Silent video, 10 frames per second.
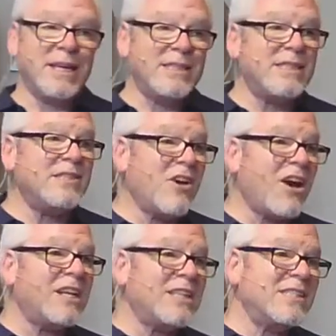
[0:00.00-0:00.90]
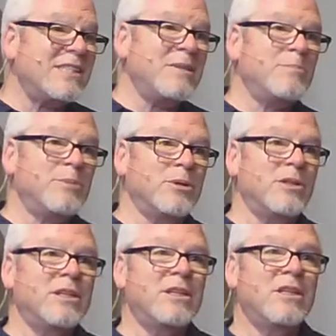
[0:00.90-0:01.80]
It's not a
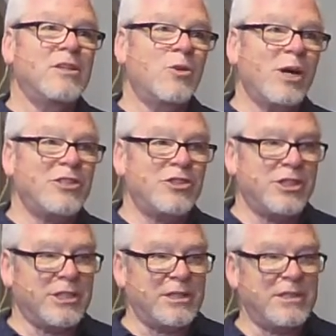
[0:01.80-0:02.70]
simple question.